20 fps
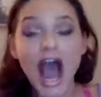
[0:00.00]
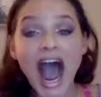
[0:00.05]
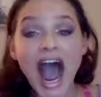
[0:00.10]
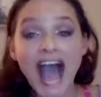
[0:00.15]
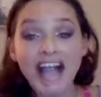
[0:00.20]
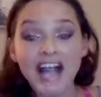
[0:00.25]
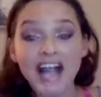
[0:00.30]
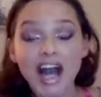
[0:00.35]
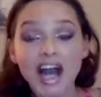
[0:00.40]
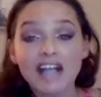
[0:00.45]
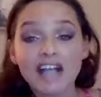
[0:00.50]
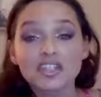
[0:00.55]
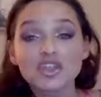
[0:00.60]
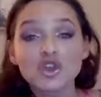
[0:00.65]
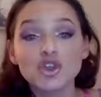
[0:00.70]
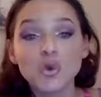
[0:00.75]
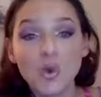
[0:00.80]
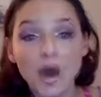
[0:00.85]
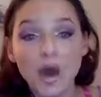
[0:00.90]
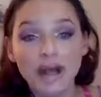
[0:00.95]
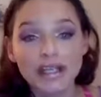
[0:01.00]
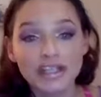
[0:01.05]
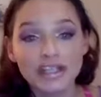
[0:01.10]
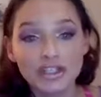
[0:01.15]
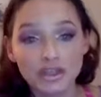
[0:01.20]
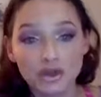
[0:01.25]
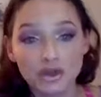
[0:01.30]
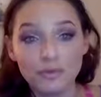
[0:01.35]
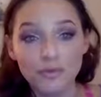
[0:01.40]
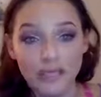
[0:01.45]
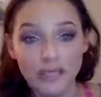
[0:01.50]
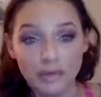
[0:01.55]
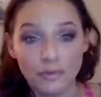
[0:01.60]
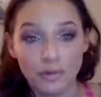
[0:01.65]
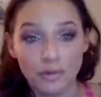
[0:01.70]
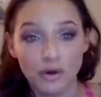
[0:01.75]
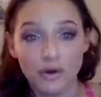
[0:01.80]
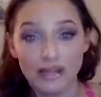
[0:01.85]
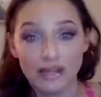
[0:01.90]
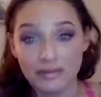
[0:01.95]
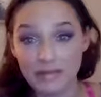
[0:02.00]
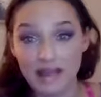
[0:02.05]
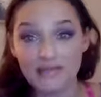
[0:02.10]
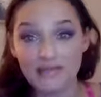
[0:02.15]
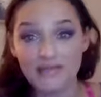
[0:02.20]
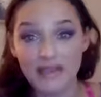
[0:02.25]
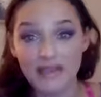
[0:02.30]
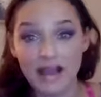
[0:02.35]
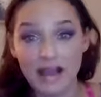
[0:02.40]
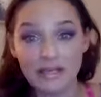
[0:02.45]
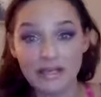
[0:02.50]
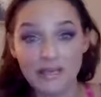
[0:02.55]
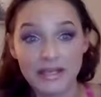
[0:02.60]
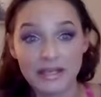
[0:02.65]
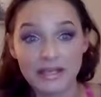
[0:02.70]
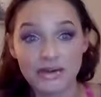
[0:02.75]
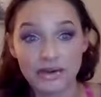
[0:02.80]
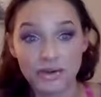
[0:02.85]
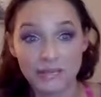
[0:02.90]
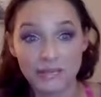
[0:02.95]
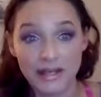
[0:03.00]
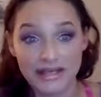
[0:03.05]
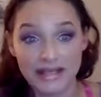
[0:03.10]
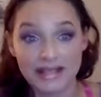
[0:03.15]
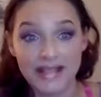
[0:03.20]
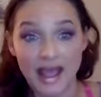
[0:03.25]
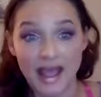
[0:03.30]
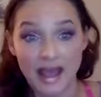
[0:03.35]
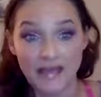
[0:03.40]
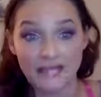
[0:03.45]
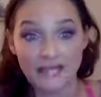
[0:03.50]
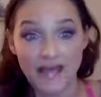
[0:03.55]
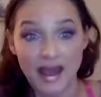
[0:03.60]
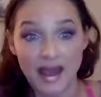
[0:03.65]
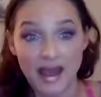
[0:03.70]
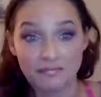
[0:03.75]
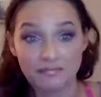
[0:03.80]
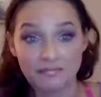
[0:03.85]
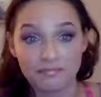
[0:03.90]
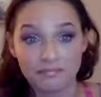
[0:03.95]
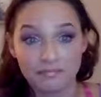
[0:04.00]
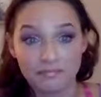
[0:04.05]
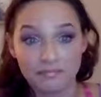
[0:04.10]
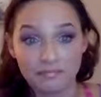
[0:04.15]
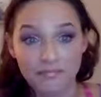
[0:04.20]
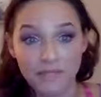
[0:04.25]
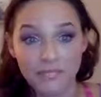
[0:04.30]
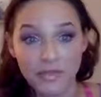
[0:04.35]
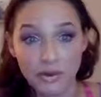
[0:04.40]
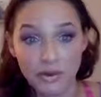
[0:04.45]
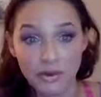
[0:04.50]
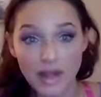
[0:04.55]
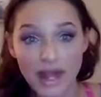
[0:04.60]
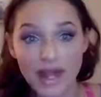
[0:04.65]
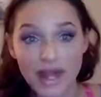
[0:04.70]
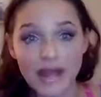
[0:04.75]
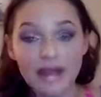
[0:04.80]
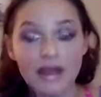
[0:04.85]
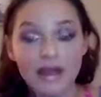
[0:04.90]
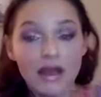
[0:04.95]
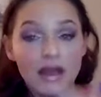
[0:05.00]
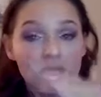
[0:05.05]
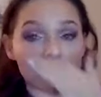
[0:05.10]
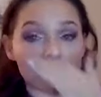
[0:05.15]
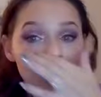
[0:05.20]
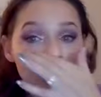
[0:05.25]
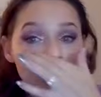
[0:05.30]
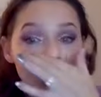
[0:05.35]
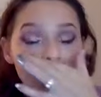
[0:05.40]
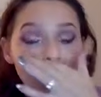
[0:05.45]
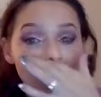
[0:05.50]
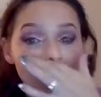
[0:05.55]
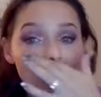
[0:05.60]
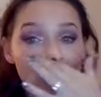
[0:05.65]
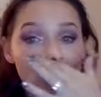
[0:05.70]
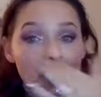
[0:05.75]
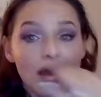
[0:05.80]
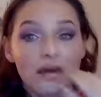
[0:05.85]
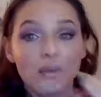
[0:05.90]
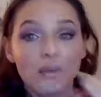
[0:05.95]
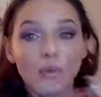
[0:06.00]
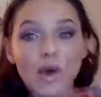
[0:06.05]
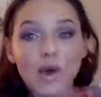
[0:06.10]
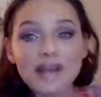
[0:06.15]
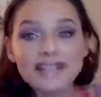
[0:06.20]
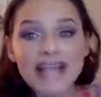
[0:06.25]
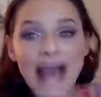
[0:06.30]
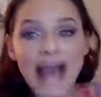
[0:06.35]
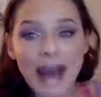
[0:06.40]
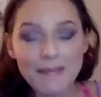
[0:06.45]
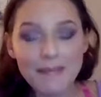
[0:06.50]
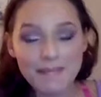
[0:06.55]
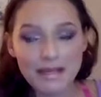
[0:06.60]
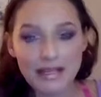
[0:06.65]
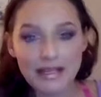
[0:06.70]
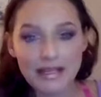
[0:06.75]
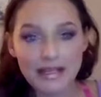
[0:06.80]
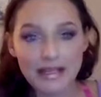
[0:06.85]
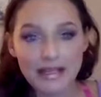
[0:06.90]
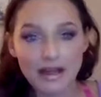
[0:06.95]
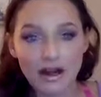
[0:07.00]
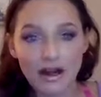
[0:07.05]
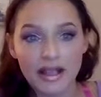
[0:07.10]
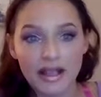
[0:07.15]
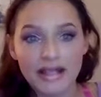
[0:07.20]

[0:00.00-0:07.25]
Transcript: I got 20 new people in my VIP group by saying that, okay? So what's happening here?